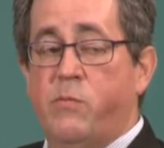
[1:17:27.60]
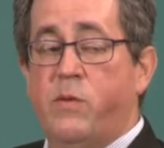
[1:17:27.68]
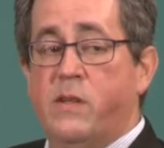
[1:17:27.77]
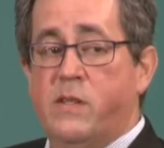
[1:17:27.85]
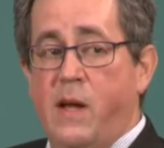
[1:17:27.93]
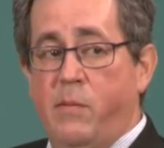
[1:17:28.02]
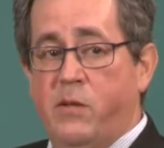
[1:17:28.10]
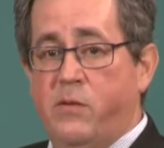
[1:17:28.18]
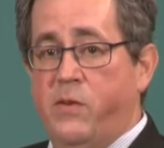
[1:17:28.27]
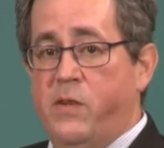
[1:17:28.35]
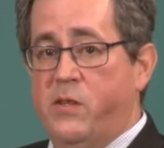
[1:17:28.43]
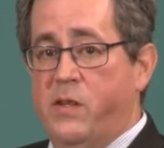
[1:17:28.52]
reestablish
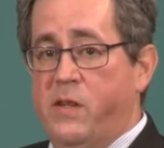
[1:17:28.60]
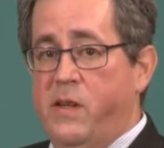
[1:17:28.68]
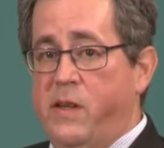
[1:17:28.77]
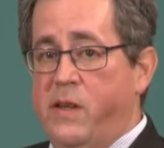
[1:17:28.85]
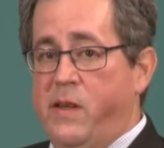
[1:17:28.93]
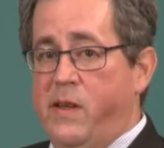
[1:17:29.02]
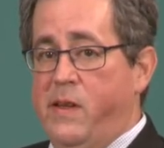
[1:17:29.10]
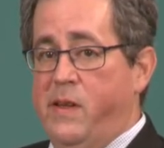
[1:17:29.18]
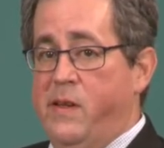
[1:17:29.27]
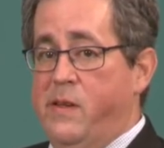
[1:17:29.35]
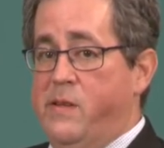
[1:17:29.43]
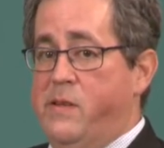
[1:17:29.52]
vision,
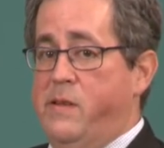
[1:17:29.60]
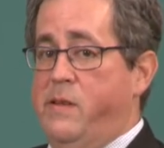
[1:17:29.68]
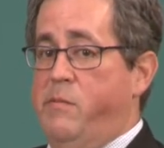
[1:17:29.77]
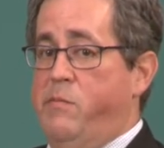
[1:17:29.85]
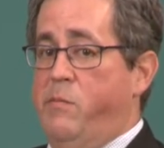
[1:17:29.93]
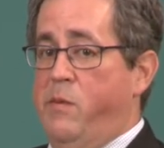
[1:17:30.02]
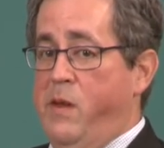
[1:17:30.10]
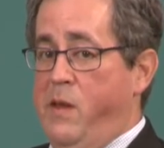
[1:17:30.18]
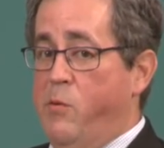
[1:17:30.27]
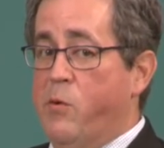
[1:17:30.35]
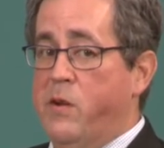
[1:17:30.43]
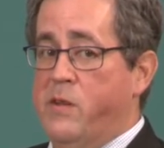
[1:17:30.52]
is
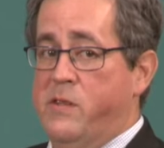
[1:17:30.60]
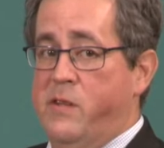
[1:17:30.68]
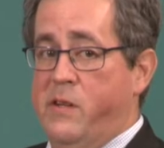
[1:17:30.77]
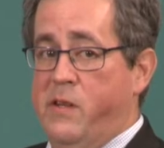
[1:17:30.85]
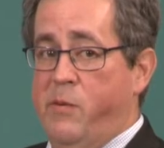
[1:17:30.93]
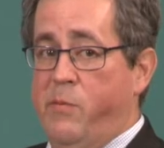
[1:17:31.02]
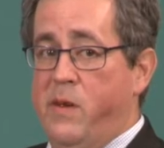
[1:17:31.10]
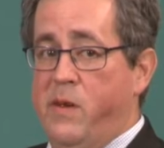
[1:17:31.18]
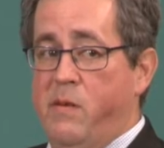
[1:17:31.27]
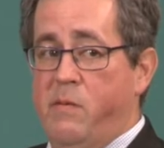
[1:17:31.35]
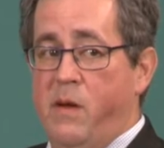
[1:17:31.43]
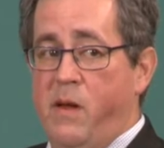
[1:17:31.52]
an orchestra that
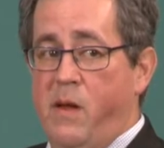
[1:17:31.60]
we